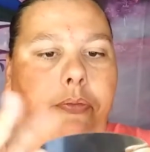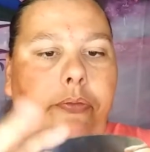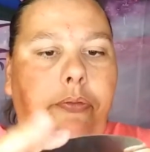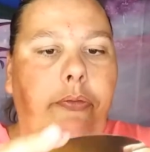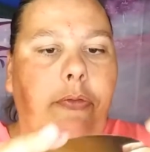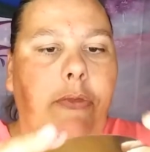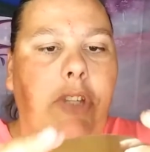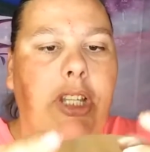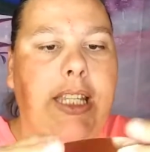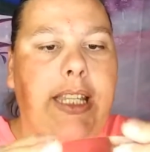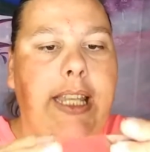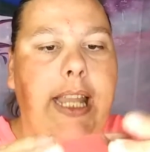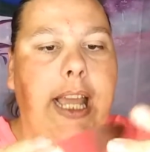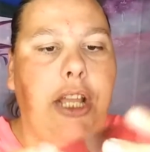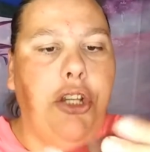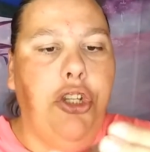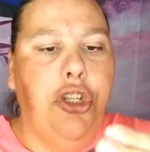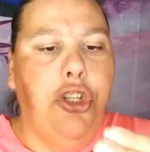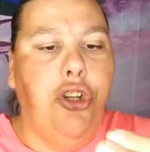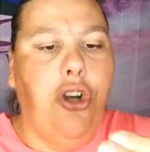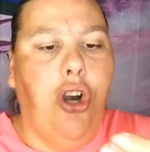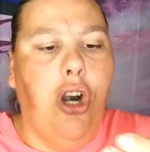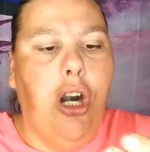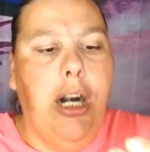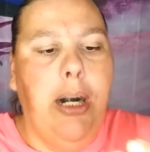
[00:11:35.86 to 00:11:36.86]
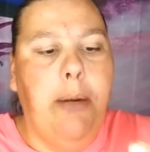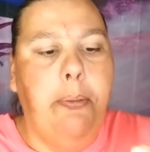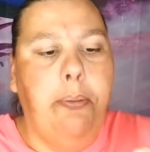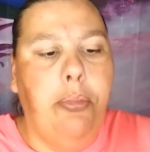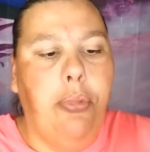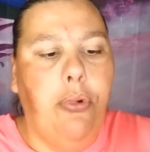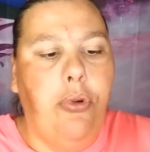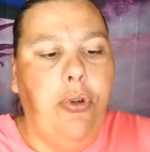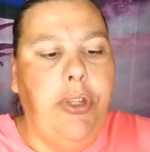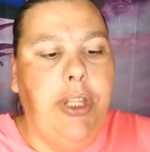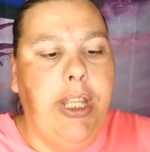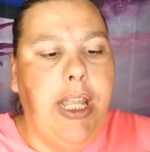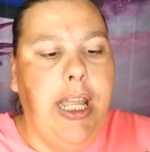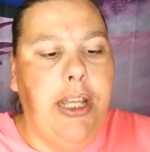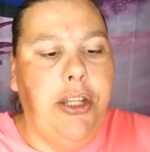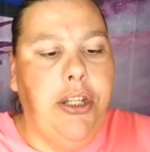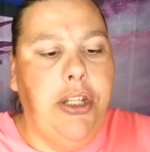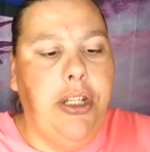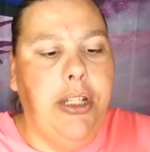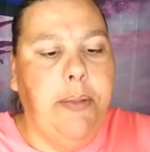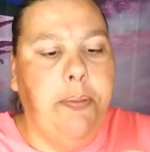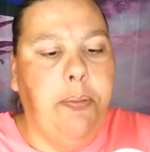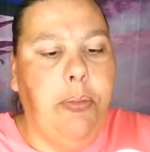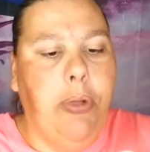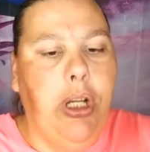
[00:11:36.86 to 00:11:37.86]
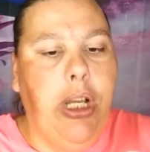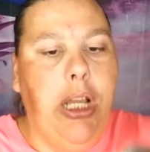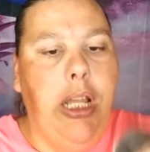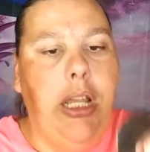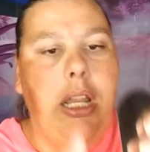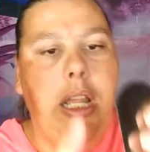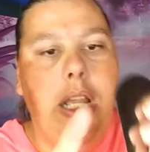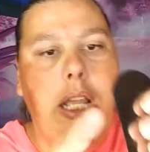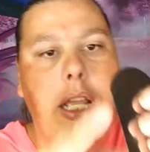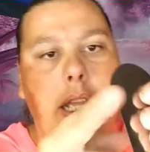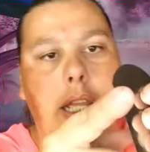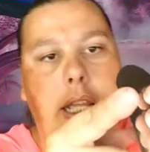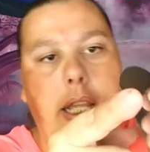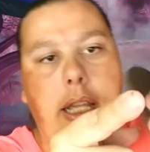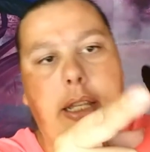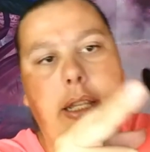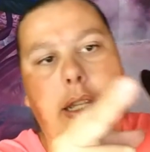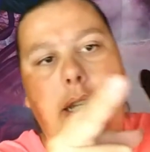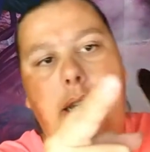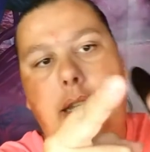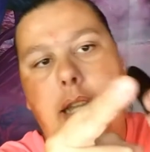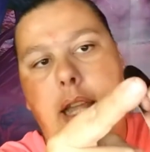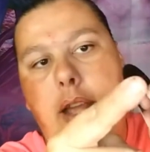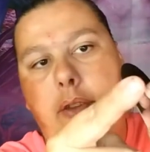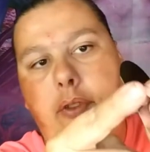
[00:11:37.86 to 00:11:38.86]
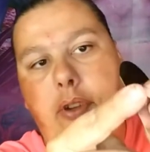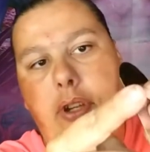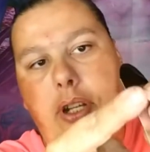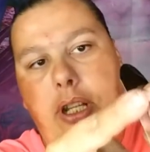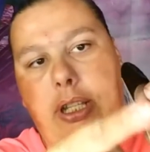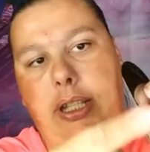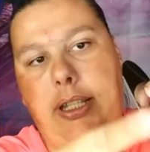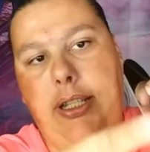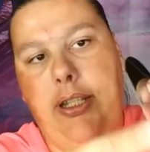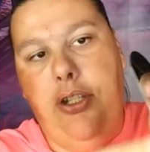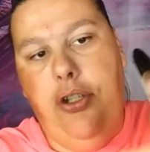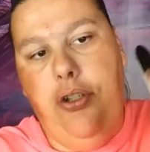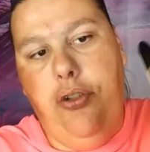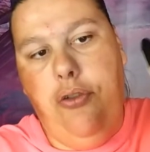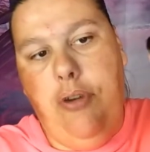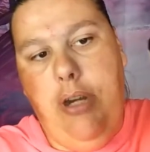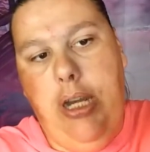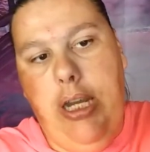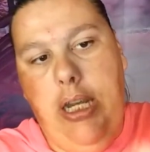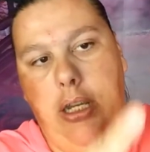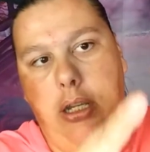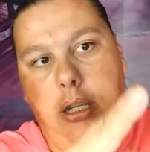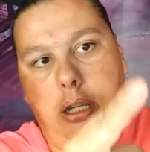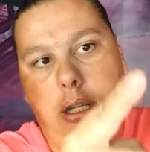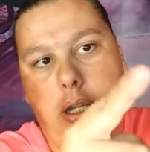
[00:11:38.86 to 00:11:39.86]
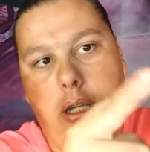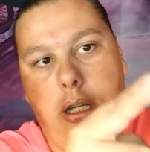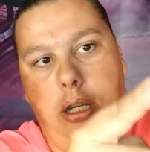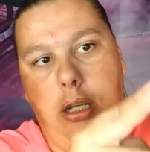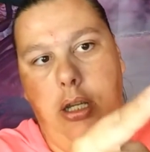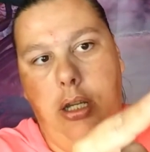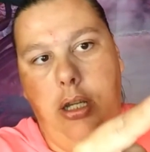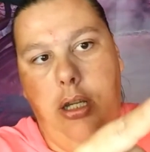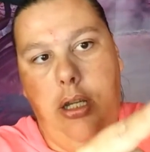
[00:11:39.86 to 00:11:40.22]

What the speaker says: It's not sharp on the edges, but it does have a nice straight